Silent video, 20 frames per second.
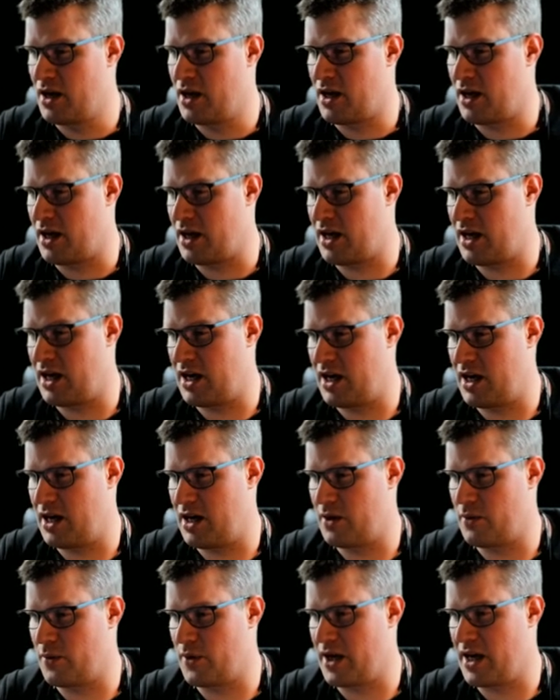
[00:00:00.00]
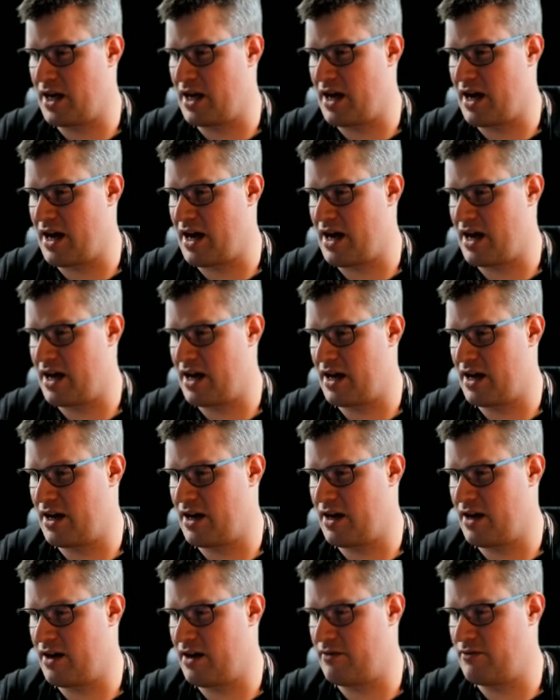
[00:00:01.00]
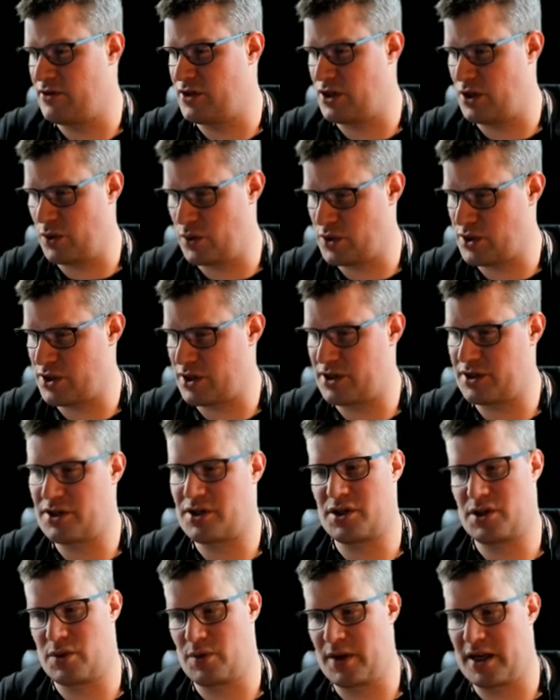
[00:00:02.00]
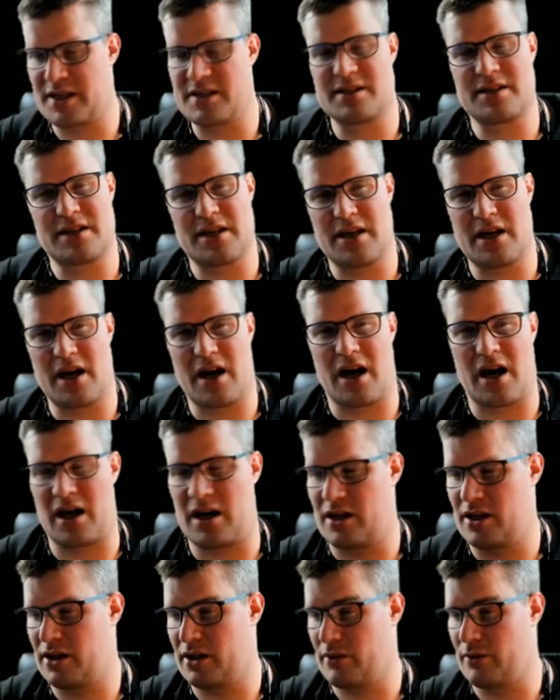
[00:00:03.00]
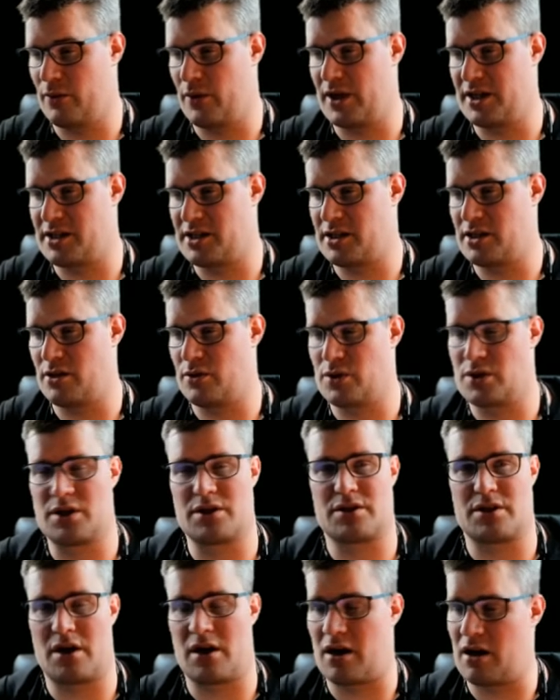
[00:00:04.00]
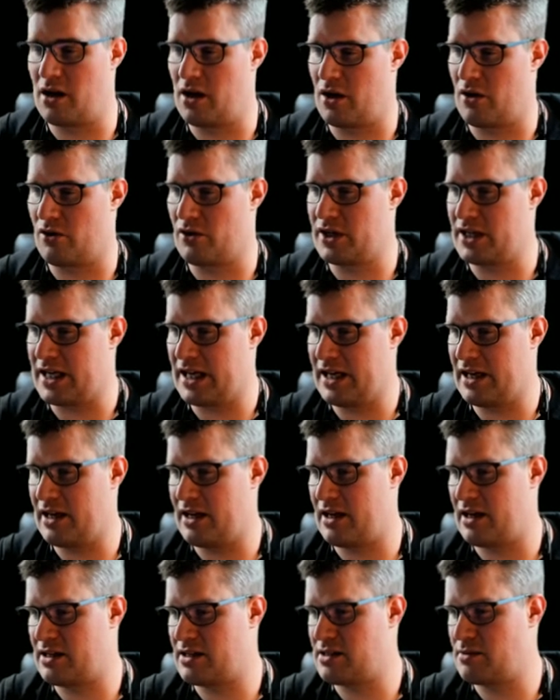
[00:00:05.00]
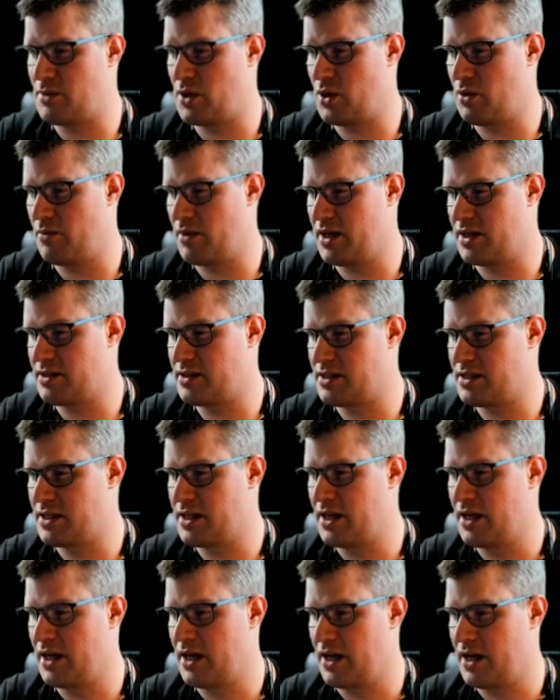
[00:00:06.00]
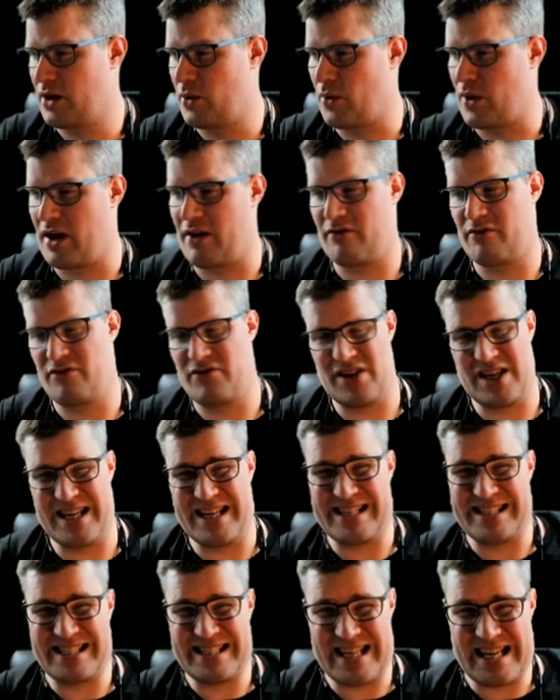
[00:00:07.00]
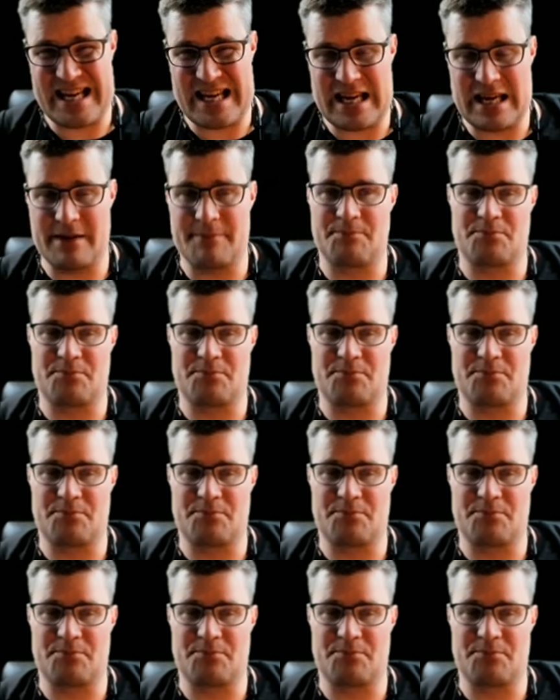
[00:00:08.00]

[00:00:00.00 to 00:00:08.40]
And we have users, so we can see which users are logged in at the moment. We have dz,